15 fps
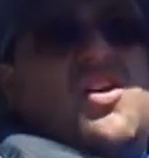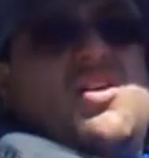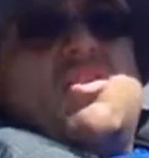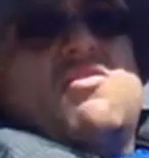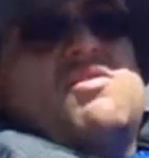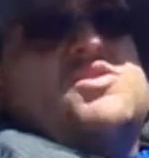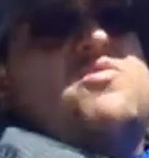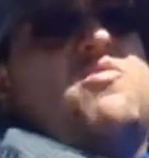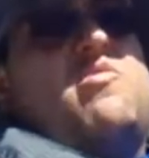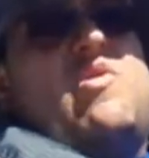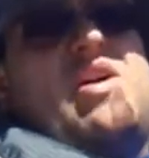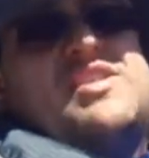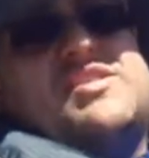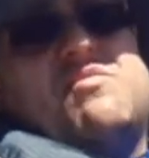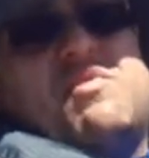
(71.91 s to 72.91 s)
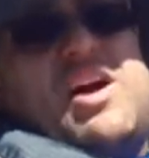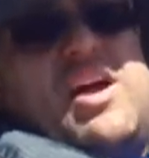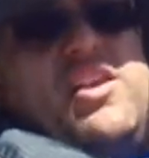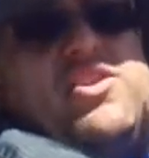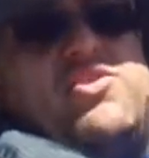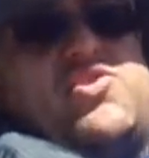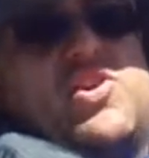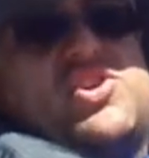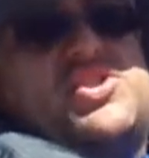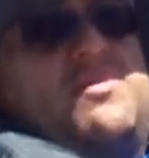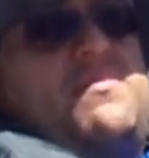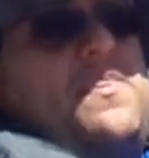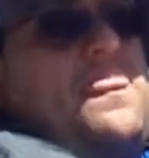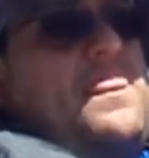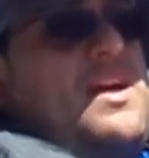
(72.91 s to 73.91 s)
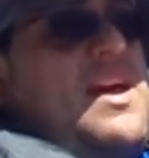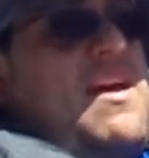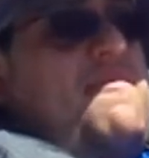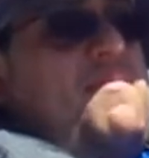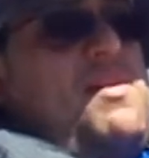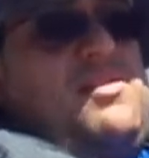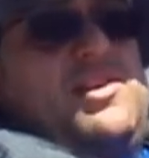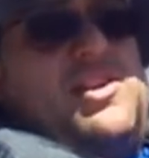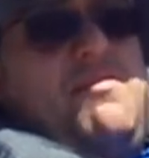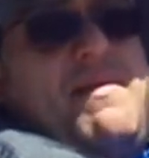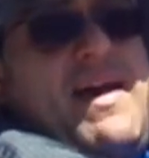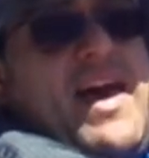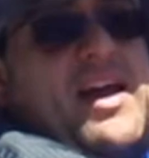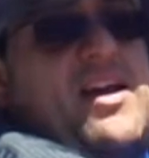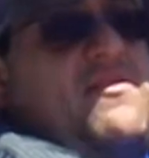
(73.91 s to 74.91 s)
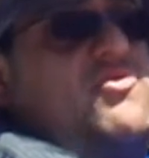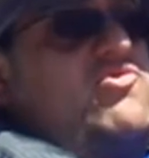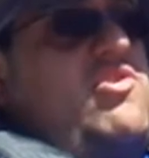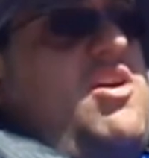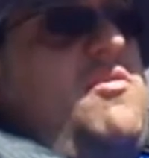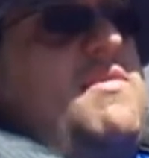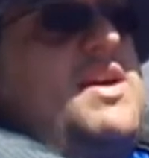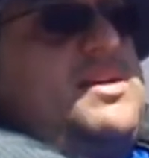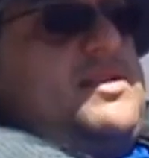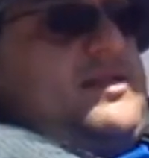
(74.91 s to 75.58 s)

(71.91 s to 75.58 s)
You're always going to want some kind of nutrition. I have my little bag of trail mix.